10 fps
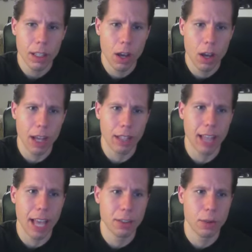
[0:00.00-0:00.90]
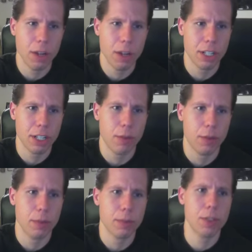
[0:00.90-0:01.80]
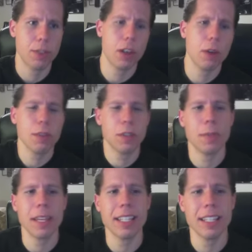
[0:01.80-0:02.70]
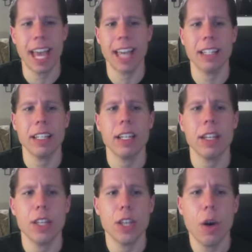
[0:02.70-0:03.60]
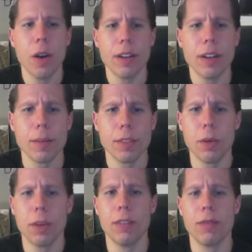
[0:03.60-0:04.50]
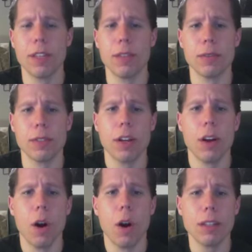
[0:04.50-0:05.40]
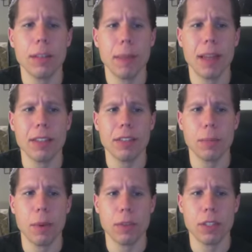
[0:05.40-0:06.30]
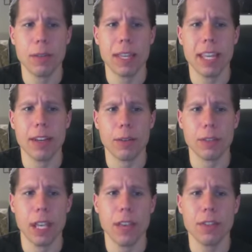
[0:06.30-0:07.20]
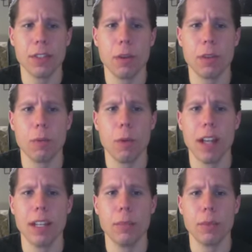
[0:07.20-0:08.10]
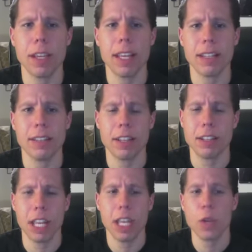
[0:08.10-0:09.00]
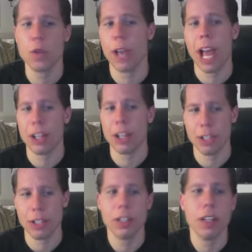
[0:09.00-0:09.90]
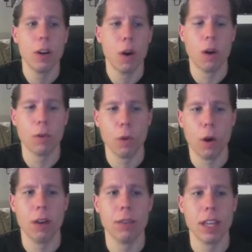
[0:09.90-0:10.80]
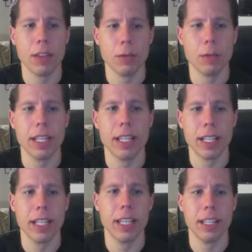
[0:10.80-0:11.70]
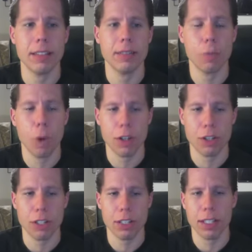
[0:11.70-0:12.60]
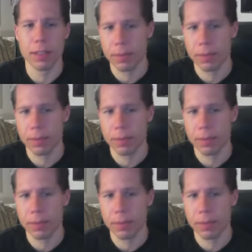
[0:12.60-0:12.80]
All right, last question here from Slow Speed Net. Yo, Aaron, I'm so confused. Aren't the Bellas supposed to be heels? If so, then why did Brie get such a huge reaction on Raw the other week in Washington?